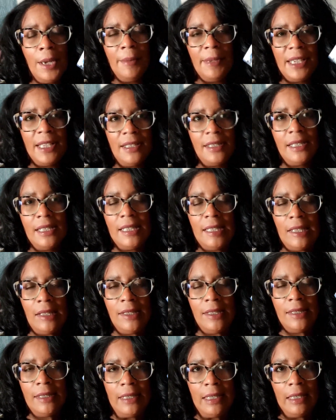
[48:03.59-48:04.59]
because it
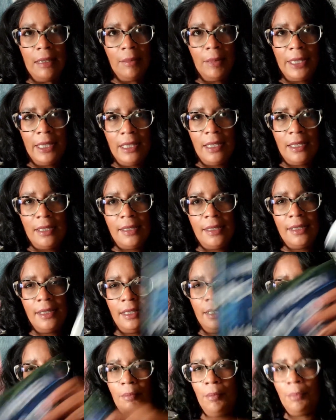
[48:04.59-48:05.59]
does take place
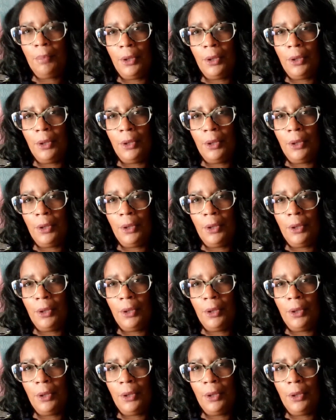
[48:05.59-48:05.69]
in